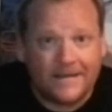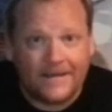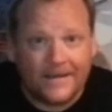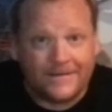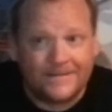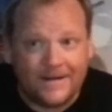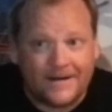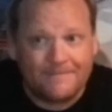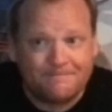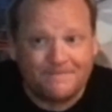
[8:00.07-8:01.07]
and
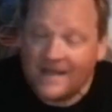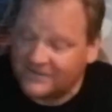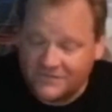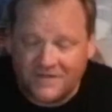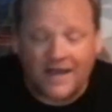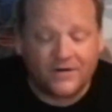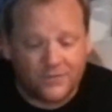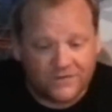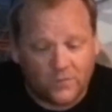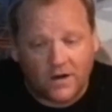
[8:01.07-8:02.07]
uh, that's a
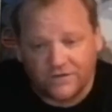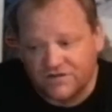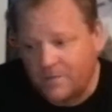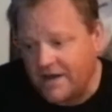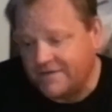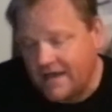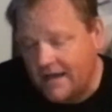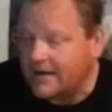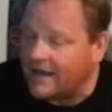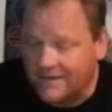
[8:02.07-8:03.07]
factor as well. Despite
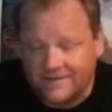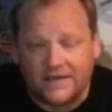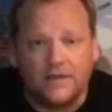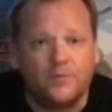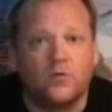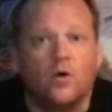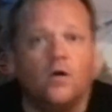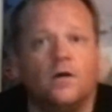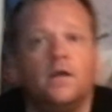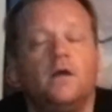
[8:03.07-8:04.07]
that, I think they keep it
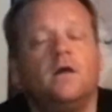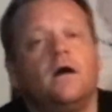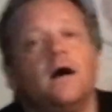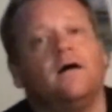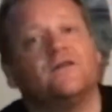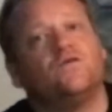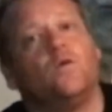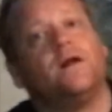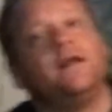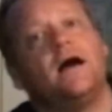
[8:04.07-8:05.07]
rolling. I like
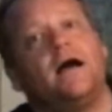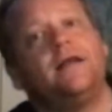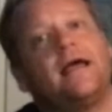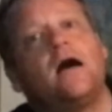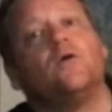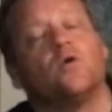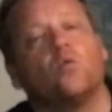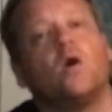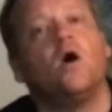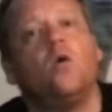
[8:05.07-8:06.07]
29 now in a
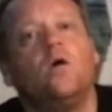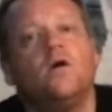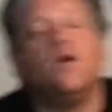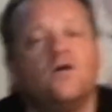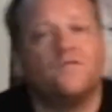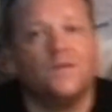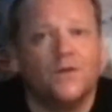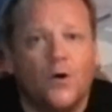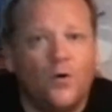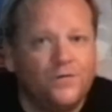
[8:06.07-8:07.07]
row for the
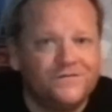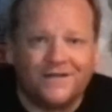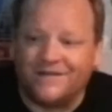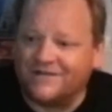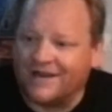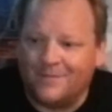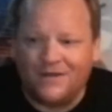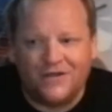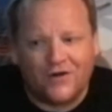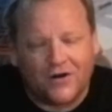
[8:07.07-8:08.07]
Noles. It's going to
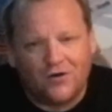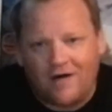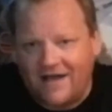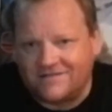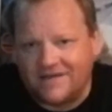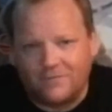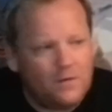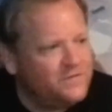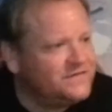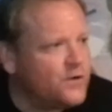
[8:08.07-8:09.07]
be your classic.
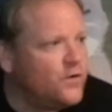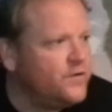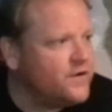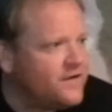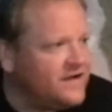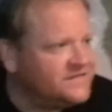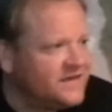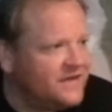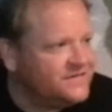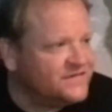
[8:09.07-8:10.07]
What was it earlier I
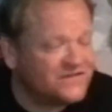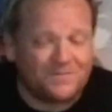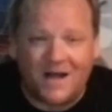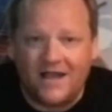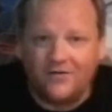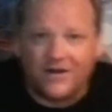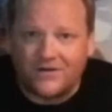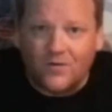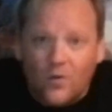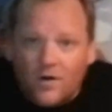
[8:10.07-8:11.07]
said? Just smile and
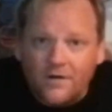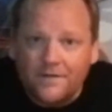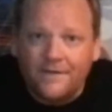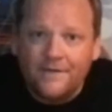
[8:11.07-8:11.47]
ignore?